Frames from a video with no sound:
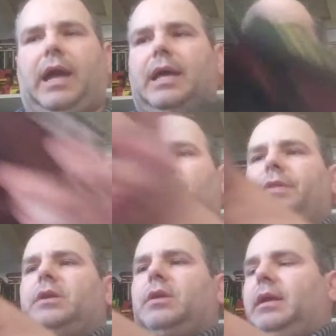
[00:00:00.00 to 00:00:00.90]
I don't
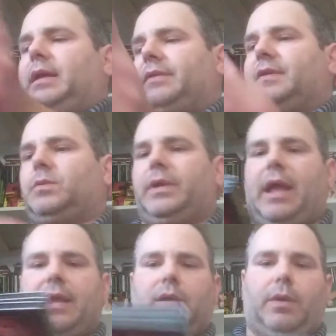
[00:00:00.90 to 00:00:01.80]
think you can get this one
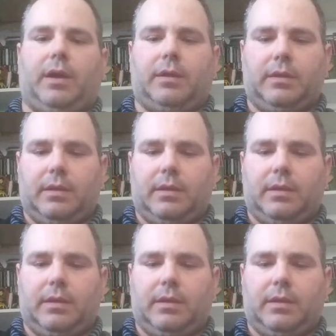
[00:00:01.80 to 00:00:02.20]
anywhere.